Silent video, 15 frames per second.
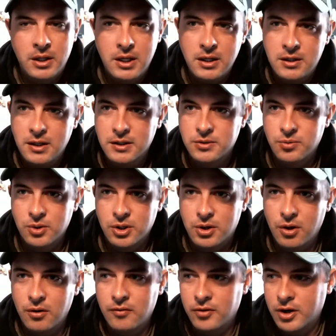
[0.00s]
He does
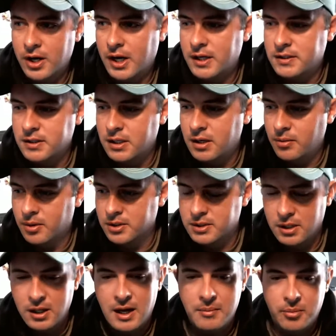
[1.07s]
work overnights, and he
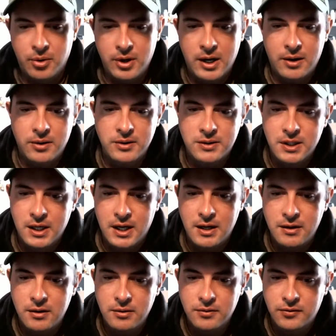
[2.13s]
works a lot more hours than
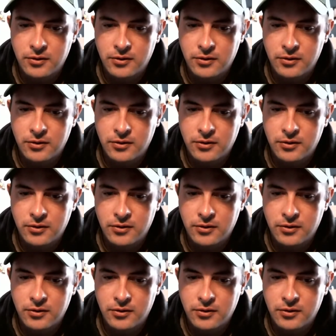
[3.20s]
I do.